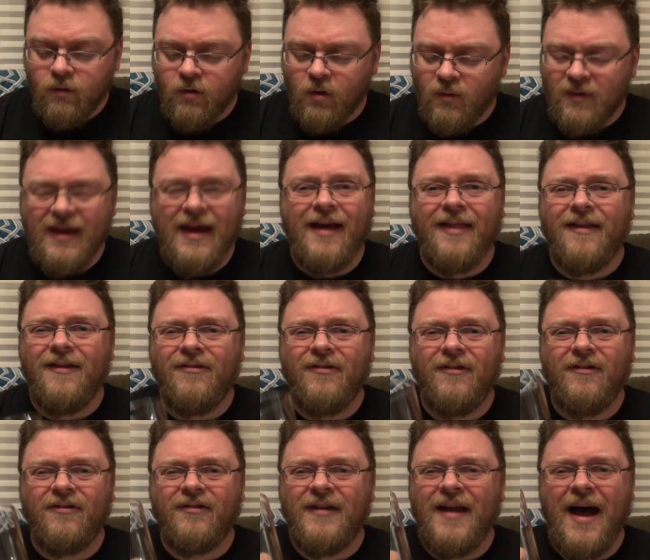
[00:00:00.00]
so yeah, this
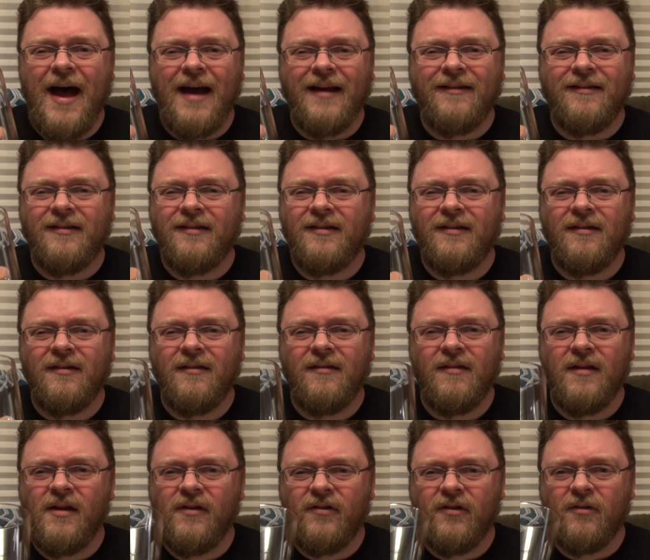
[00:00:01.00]
is not,
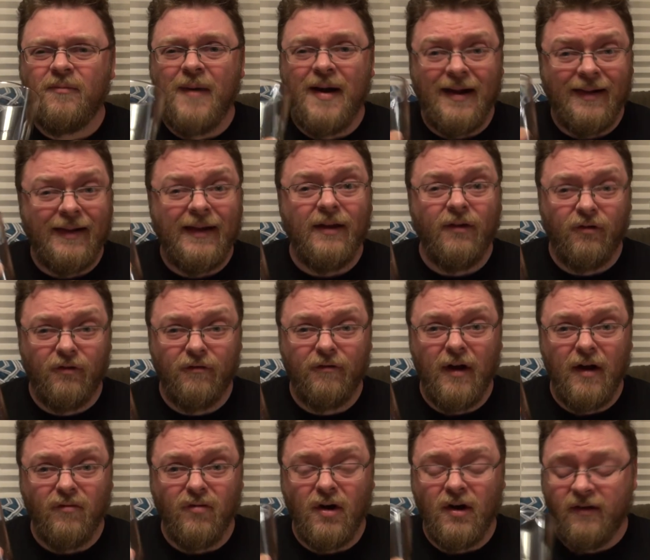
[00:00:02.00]
this is my least
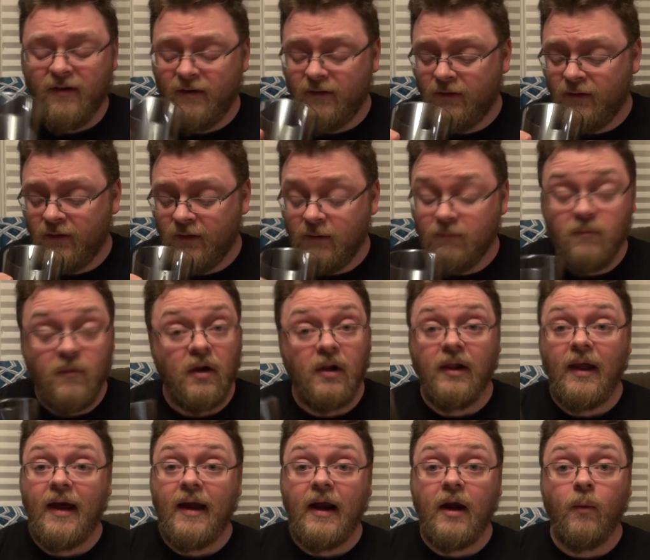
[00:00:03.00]
favorite.
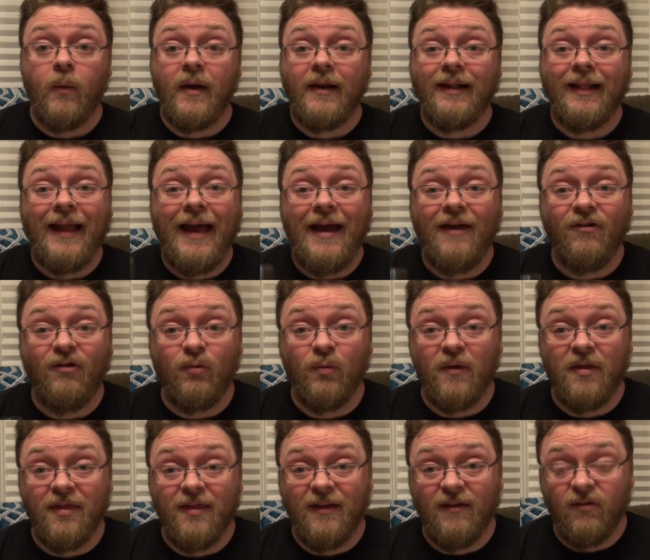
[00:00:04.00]
Glad I went last
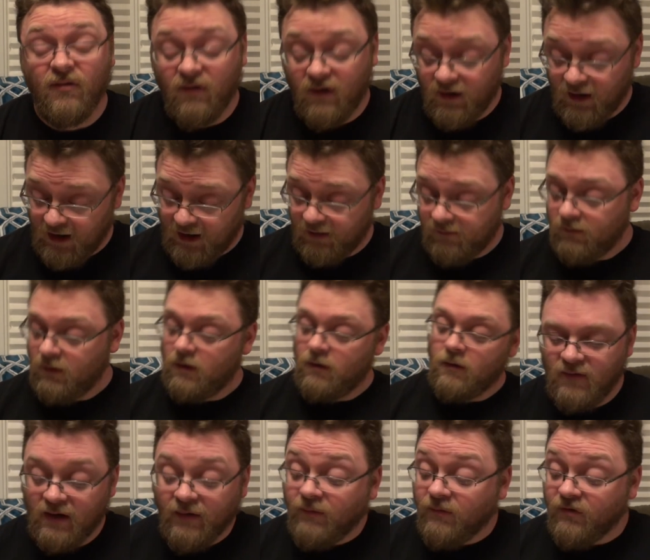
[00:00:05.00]
with this and I
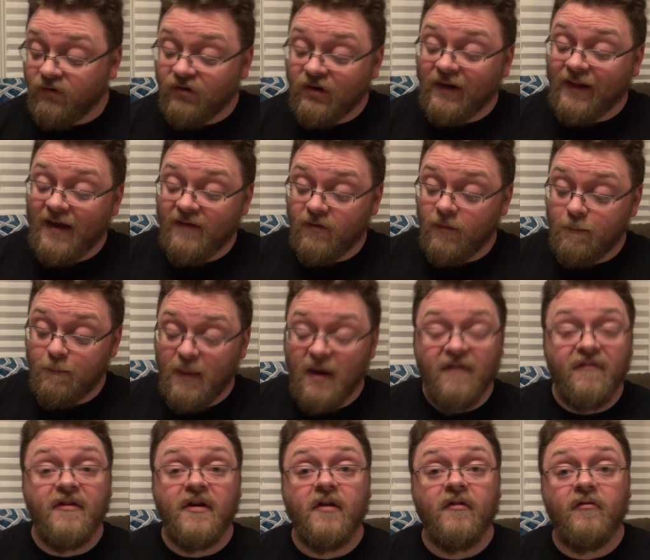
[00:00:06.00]
still have a
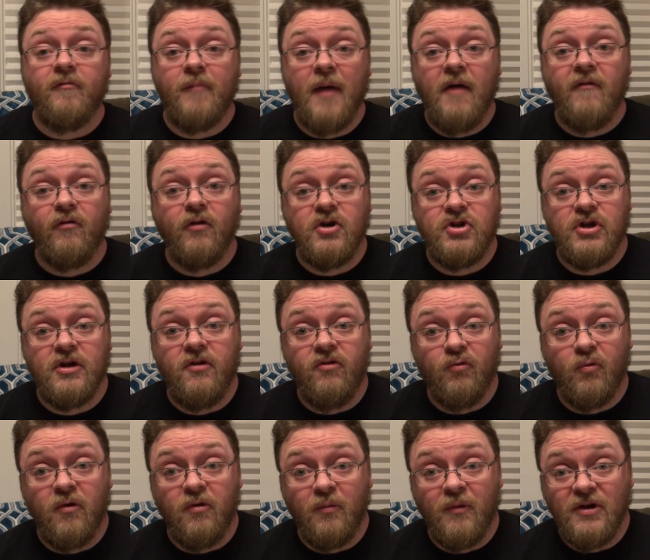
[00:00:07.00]
bevy of
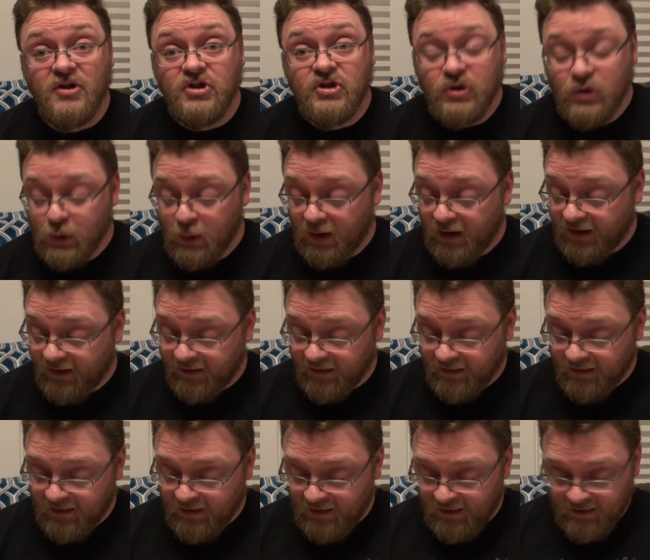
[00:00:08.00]
beverages with which to uh,
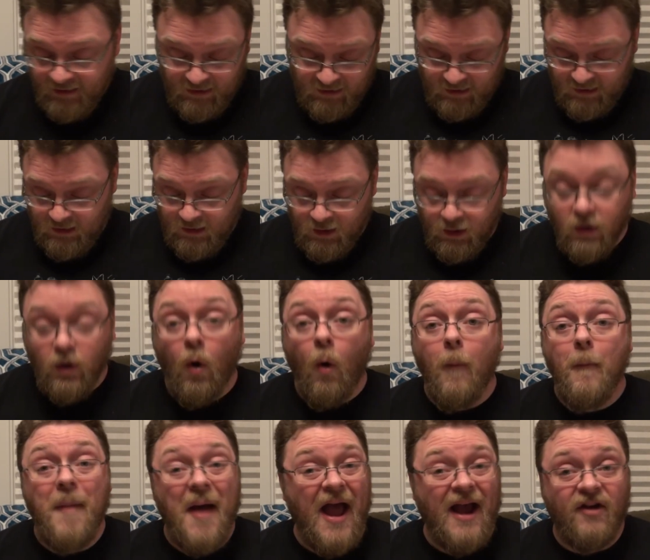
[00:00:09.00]
go
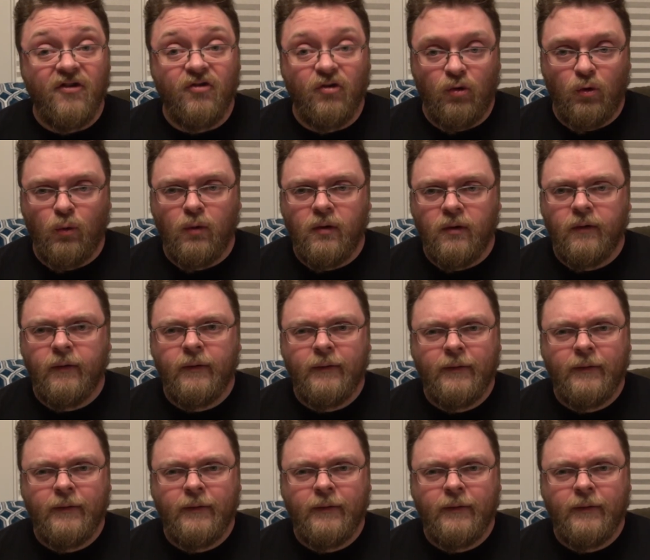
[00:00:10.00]
back to